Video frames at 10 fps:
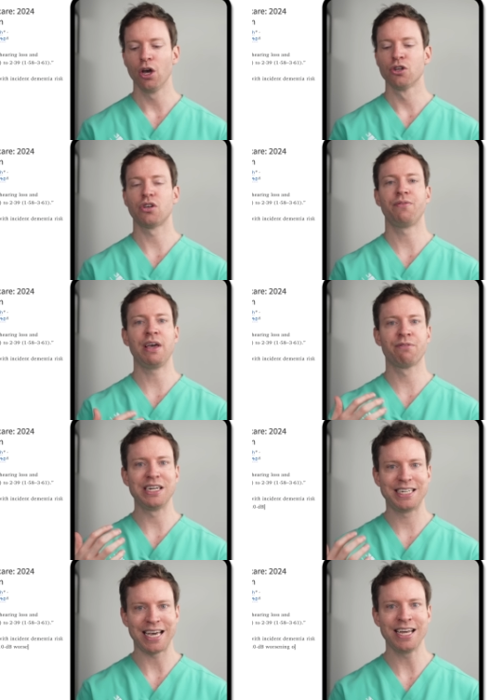So for
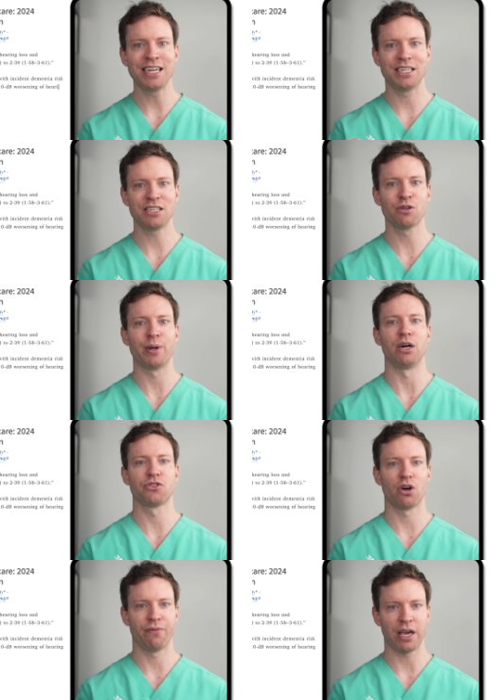every ten
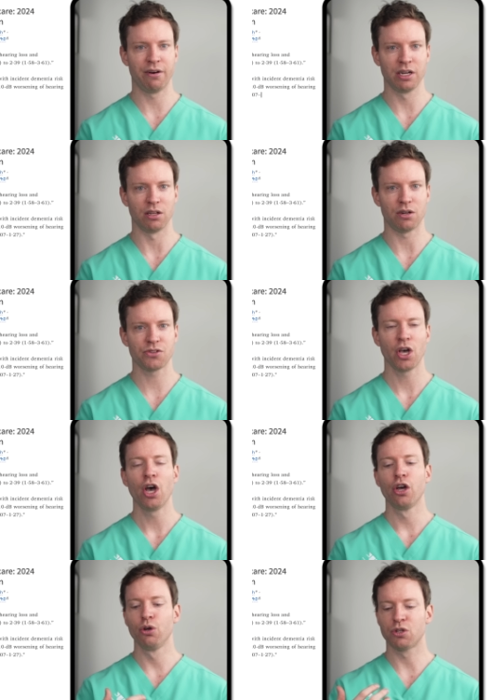decibels of hearing loss,
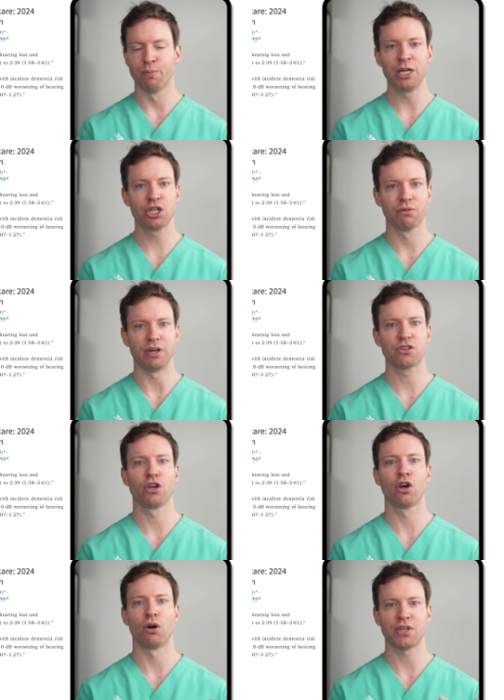your dementia
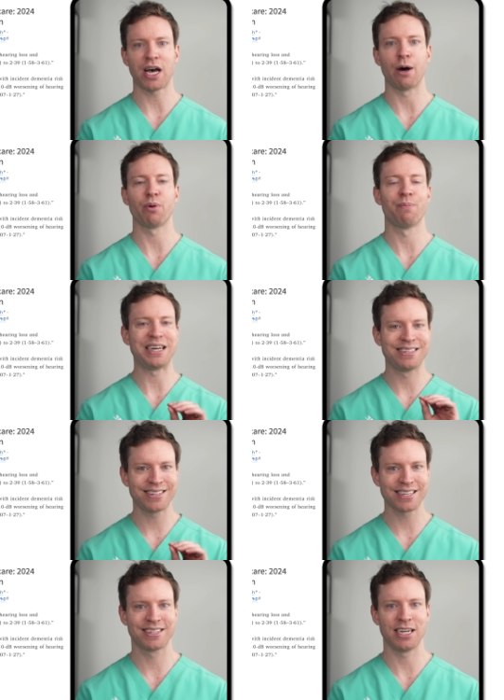risk goes up by
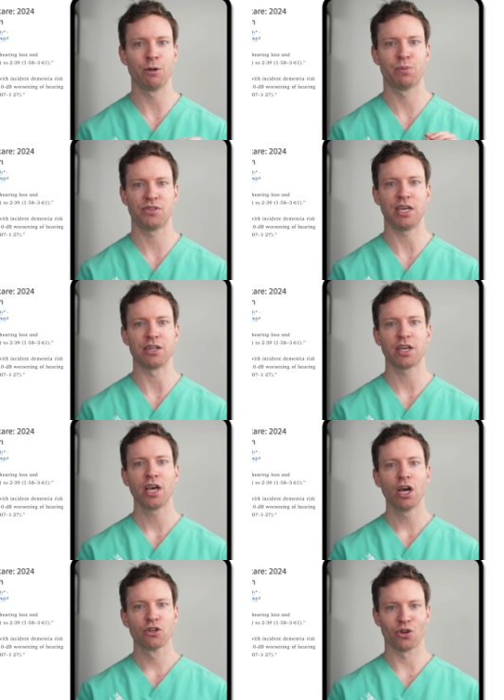sixteen percent.
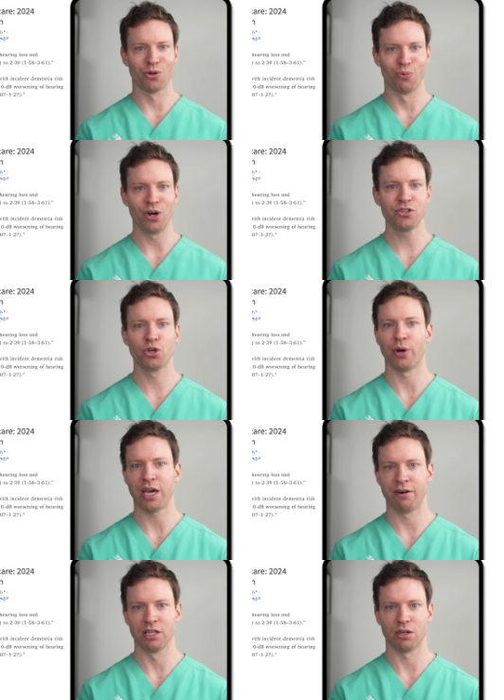So the worse your
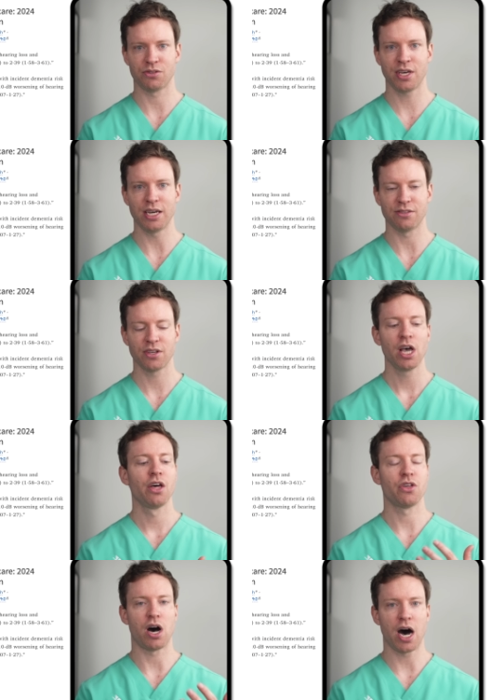hearing loss gets,
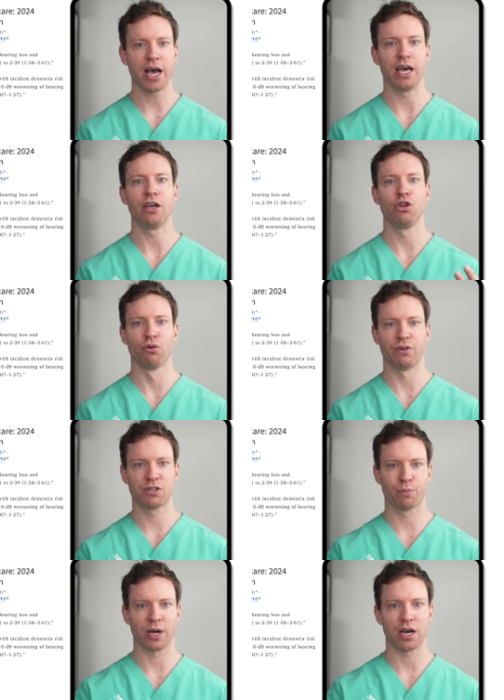the higher your
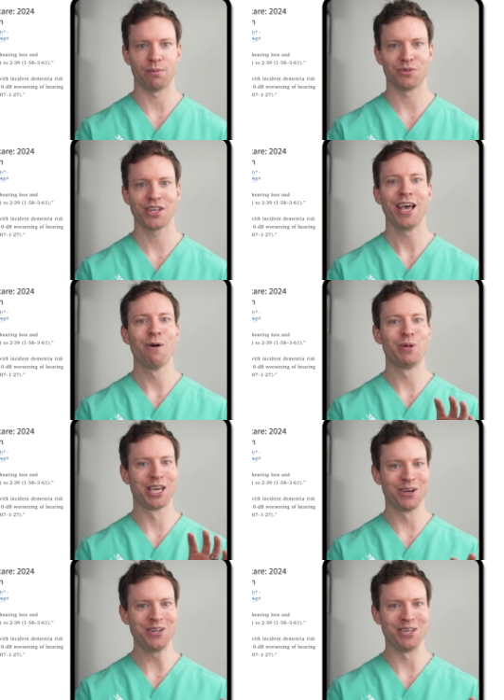risk becomes. But
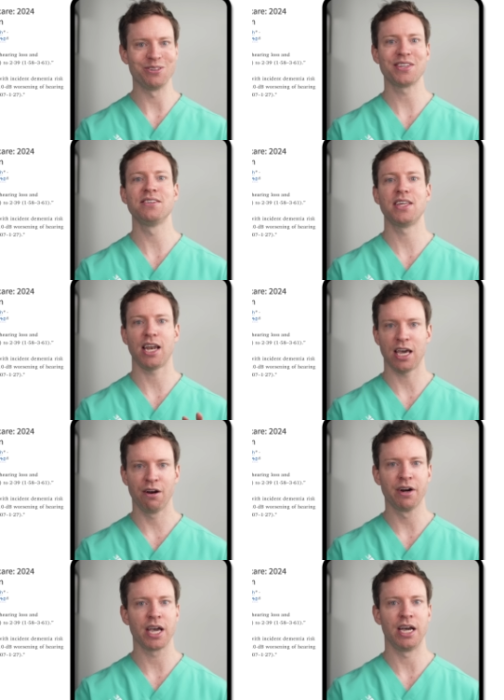the good news is that
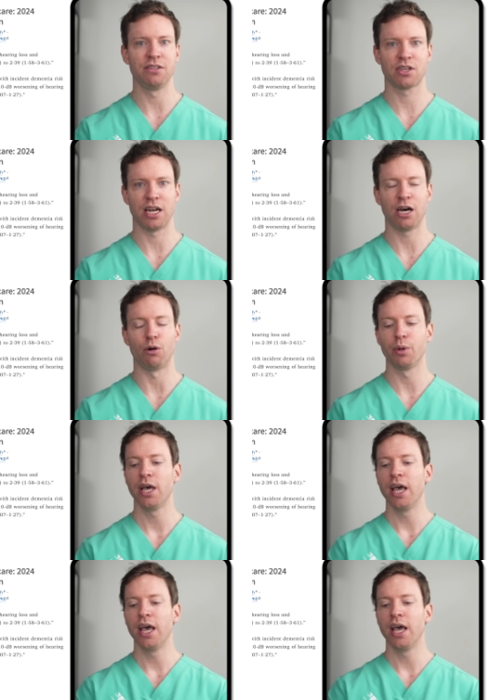hearing aids can help.